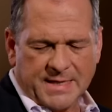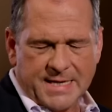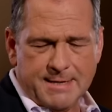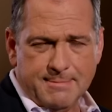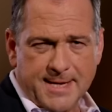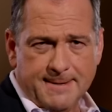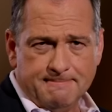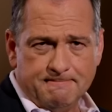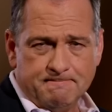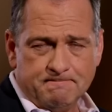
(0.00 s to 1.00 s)
Amen.
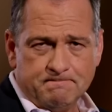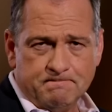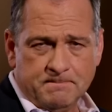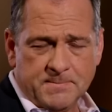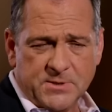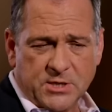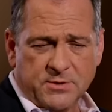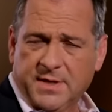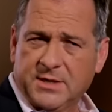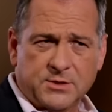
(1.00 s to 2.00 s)
Amen.
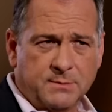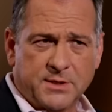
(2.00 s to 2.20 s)
Jerrill, thanks so mm.